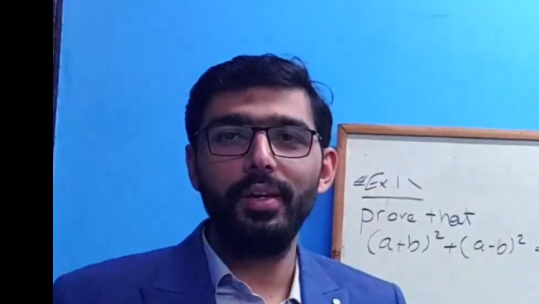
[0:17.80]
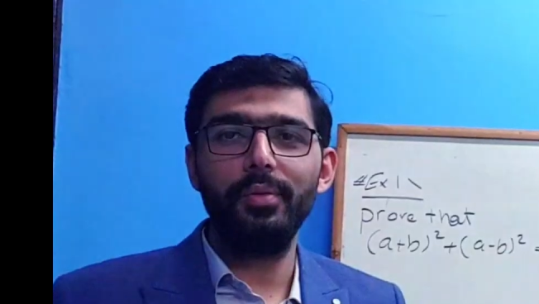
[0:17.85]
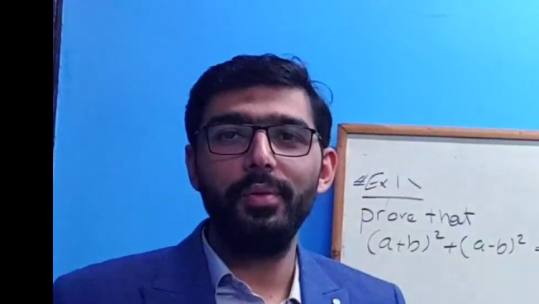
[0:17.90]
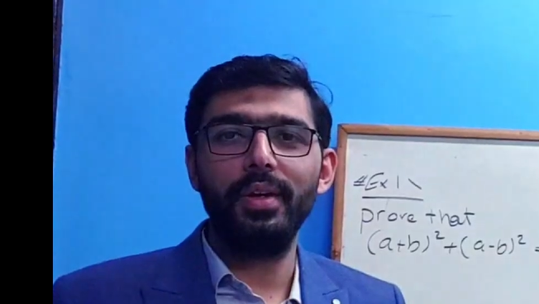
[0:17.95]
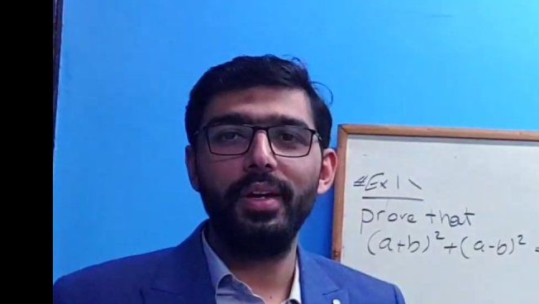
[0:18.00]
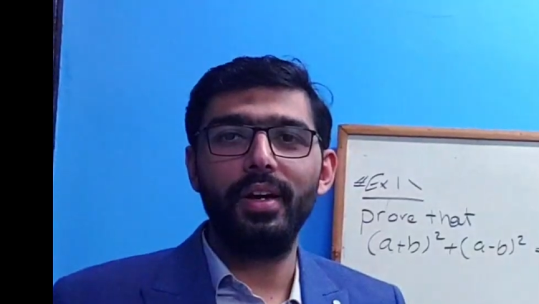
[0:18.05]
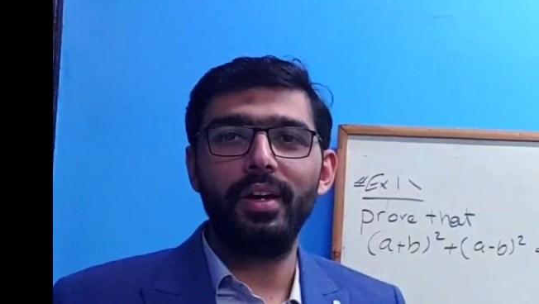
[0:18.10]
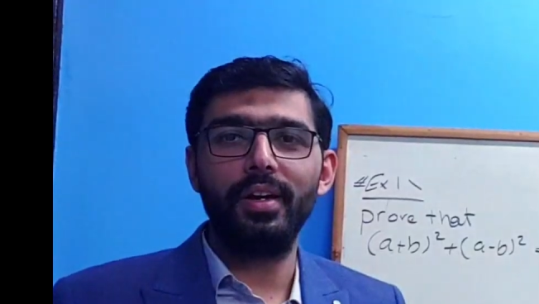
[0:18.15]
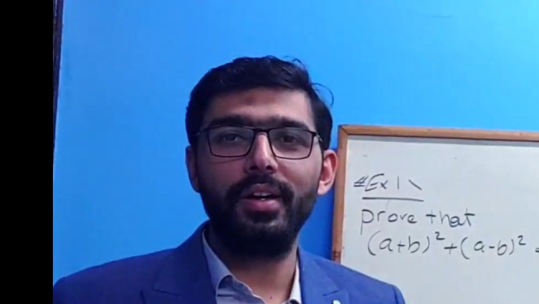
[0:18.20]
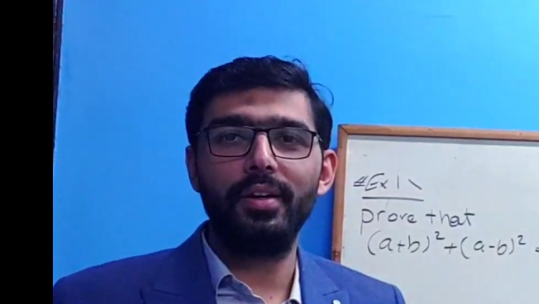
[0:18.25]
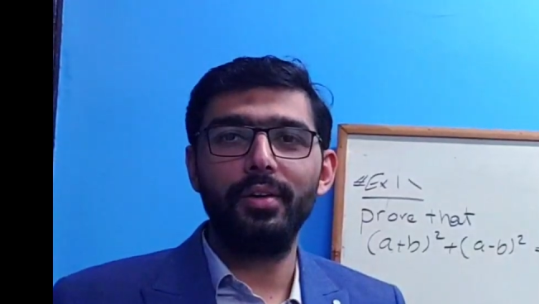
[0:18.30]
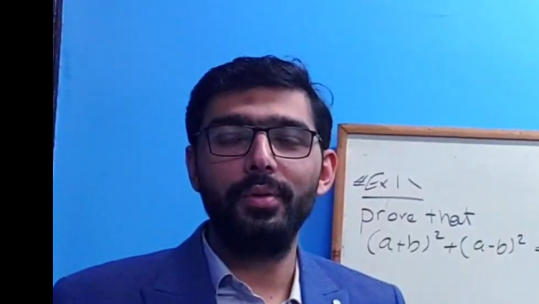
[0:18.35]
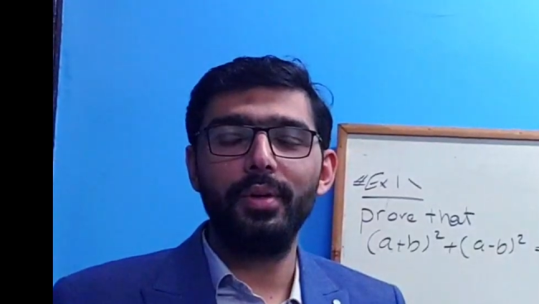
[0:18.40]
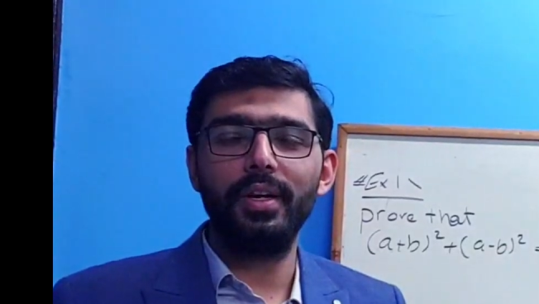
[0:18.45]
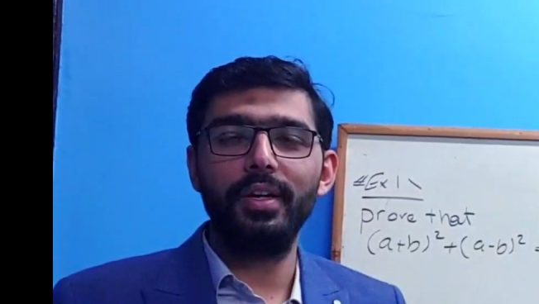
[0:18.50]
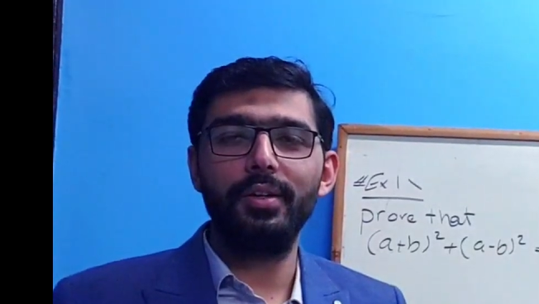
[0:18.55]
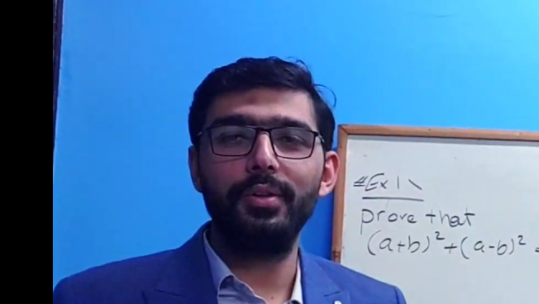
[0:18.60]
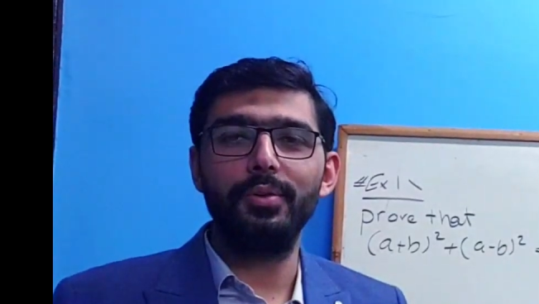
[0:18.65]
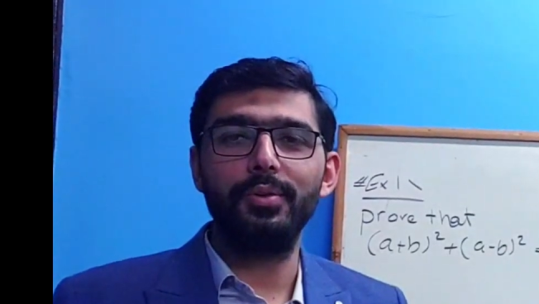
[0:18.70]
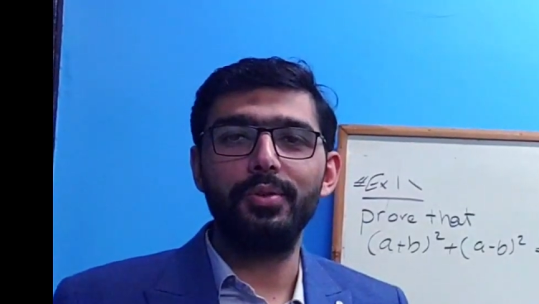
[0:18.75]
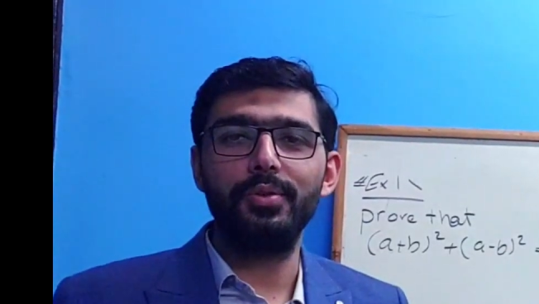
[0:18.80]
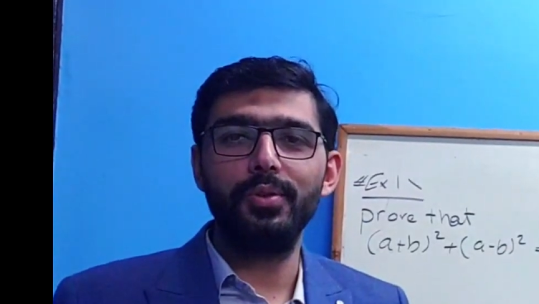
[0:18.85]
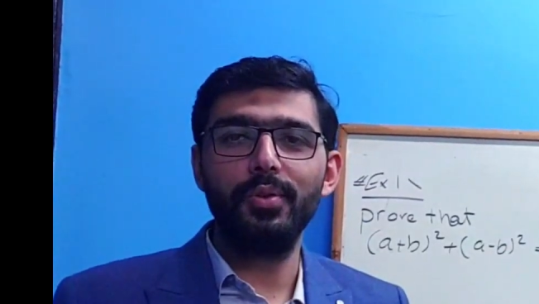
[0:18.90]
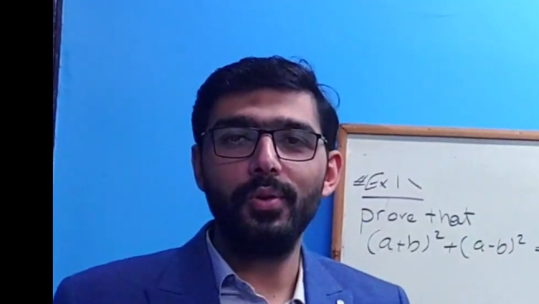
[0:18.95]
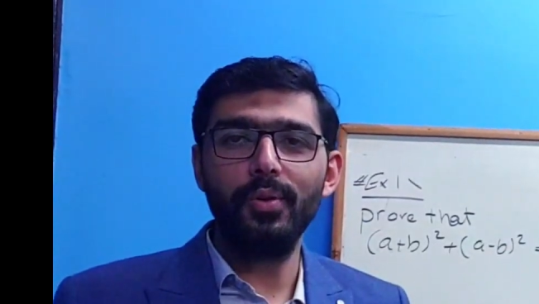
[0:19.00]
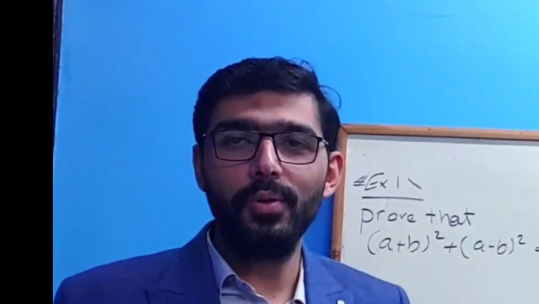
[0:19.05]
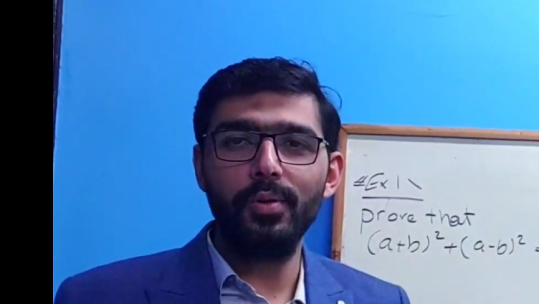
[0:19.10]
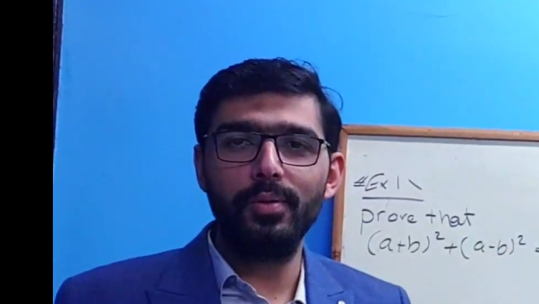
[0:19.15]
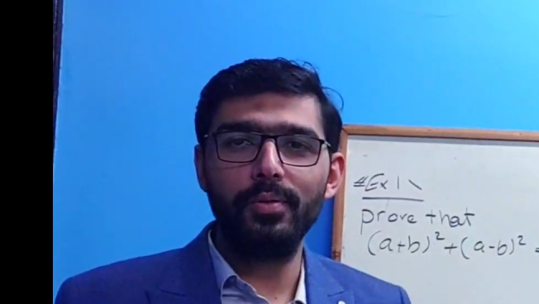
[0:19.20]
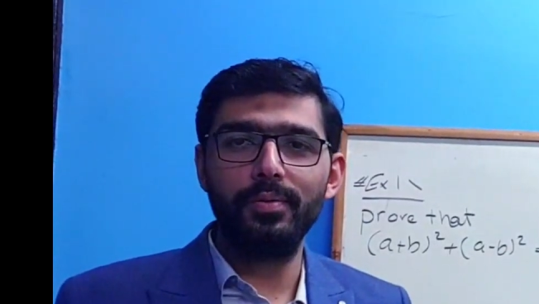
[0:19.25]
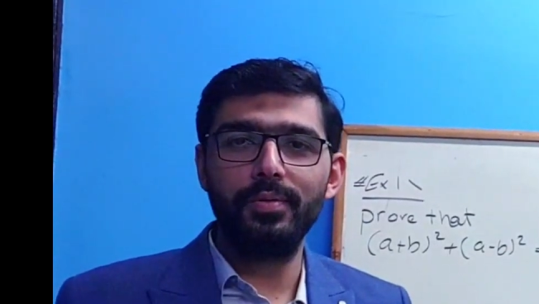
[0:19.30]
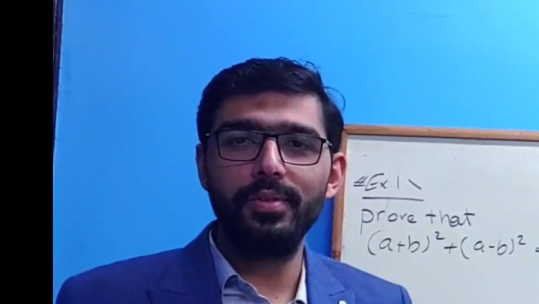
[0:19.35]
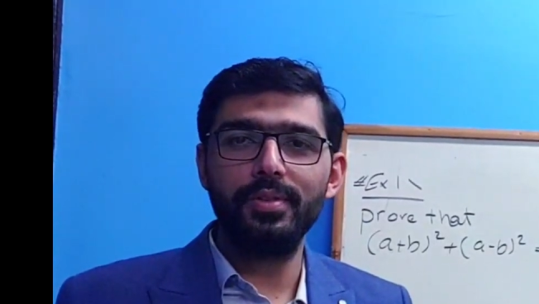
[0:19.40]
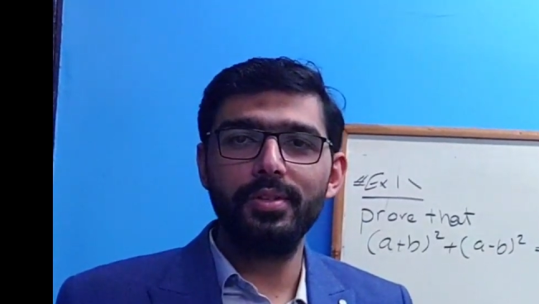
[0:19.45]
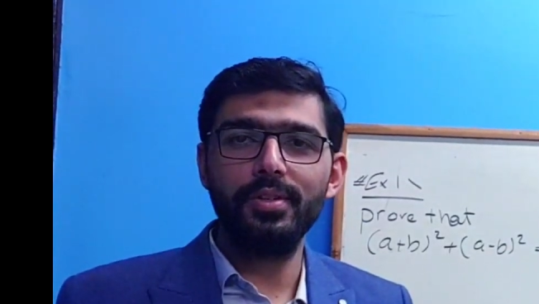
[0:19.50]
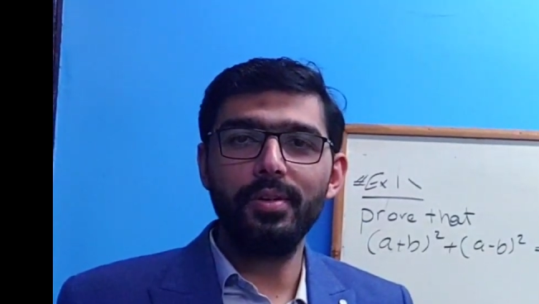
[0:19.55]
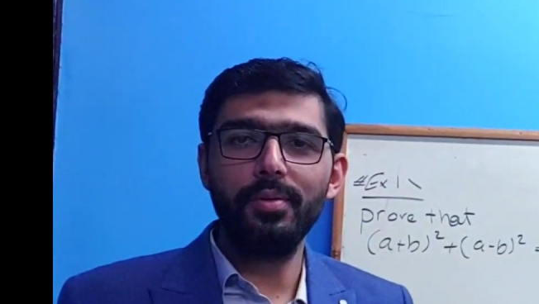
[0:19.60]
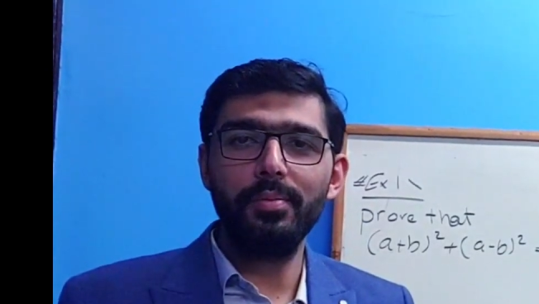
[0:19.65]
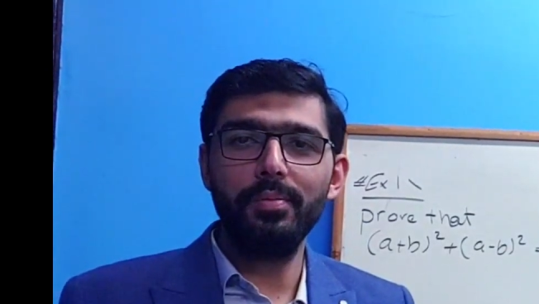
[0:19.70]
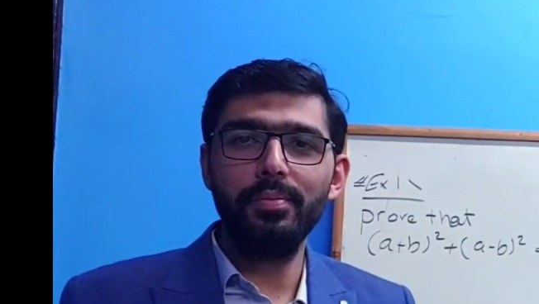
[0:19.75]
we are going to solve
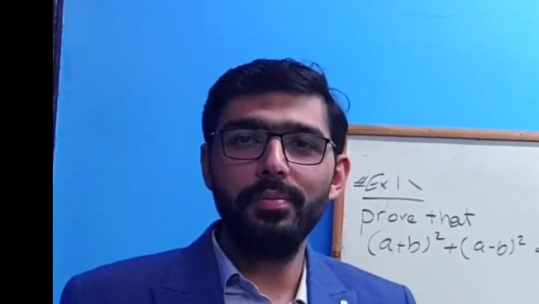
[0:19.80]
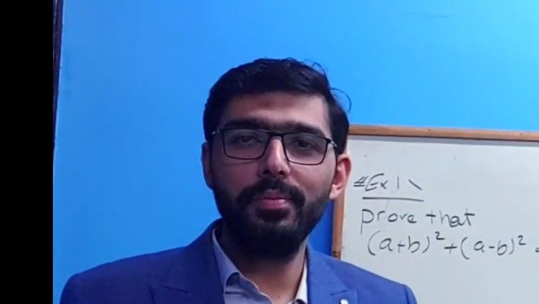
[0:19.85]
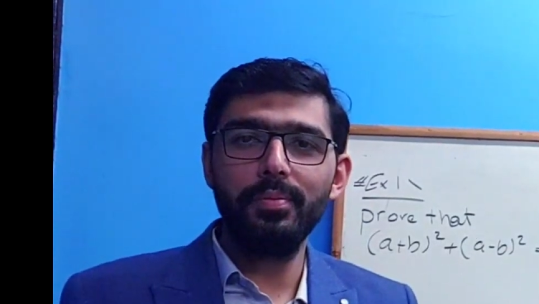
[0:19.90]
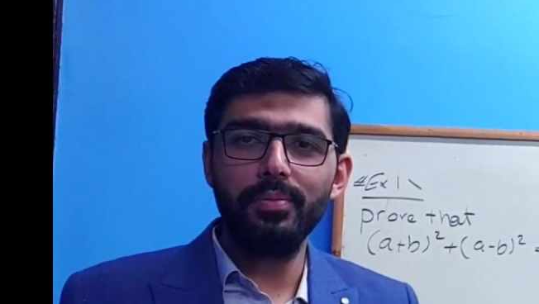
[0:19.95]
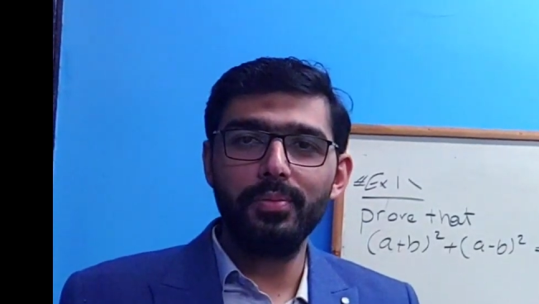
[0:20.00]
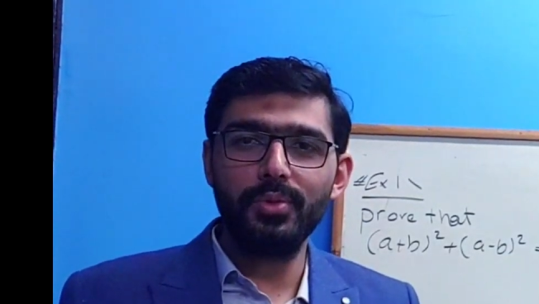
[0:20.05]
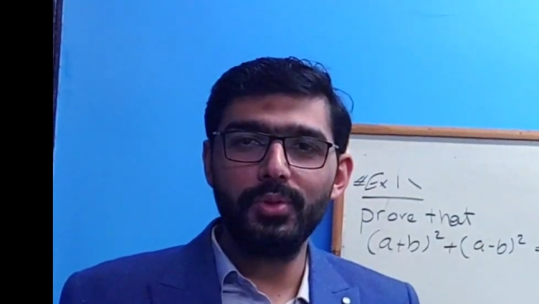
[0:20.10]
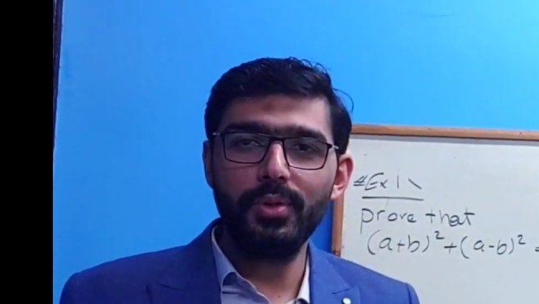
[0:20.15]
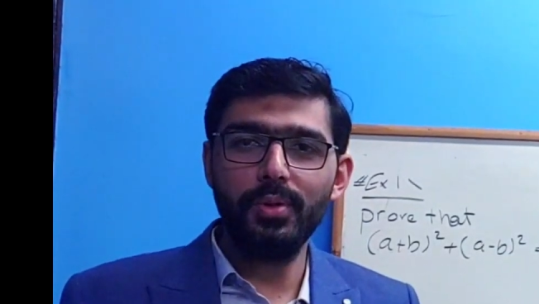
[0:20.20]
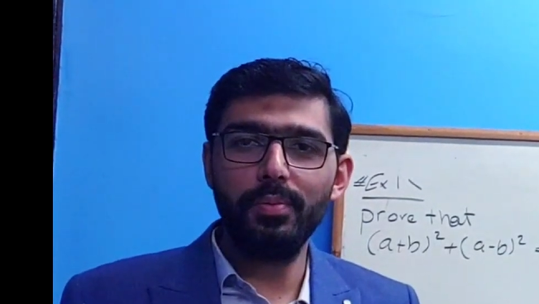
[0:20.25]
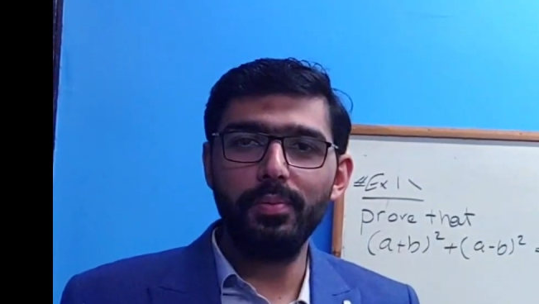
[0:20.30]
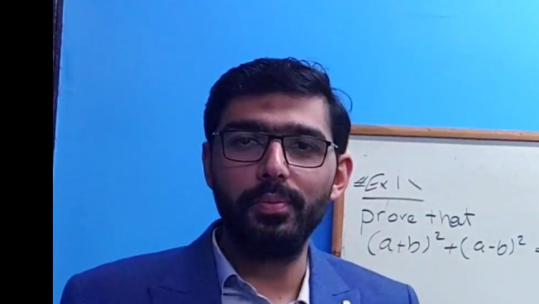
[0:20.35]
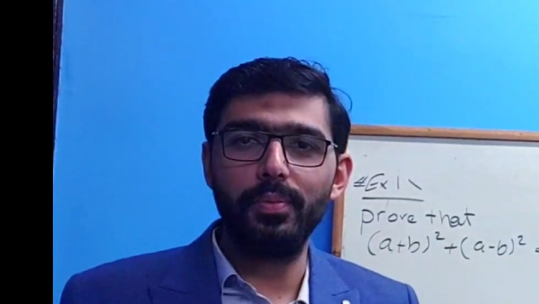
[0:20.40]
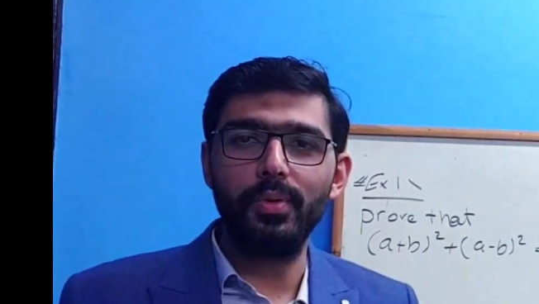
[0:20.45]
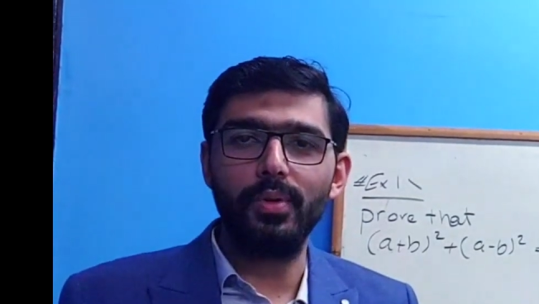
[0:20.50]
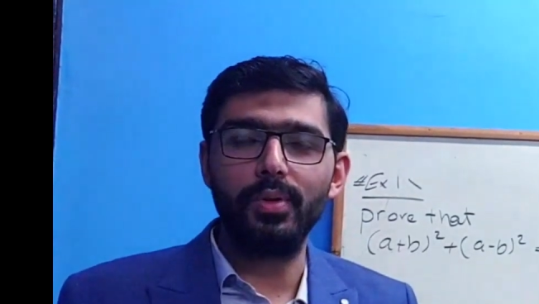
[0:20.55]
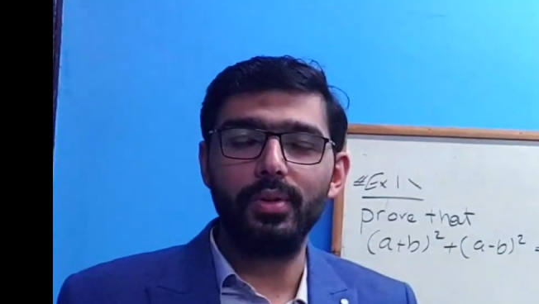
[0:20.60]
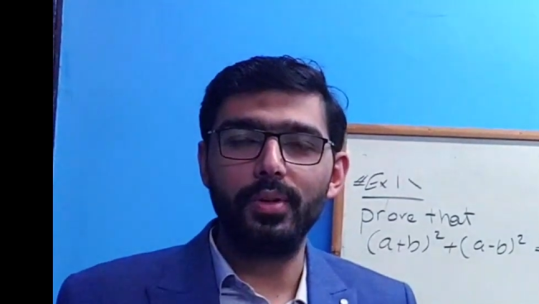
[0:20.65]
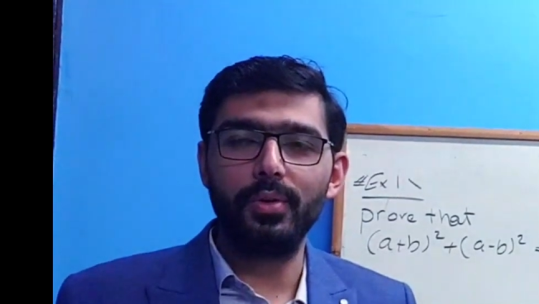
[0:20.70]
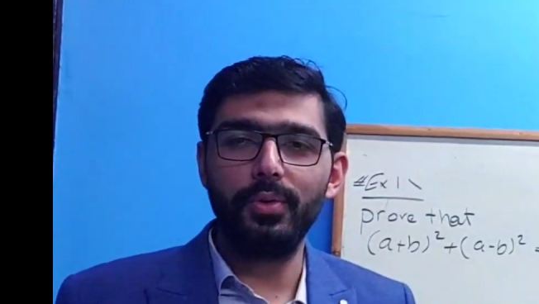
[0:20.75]
some simple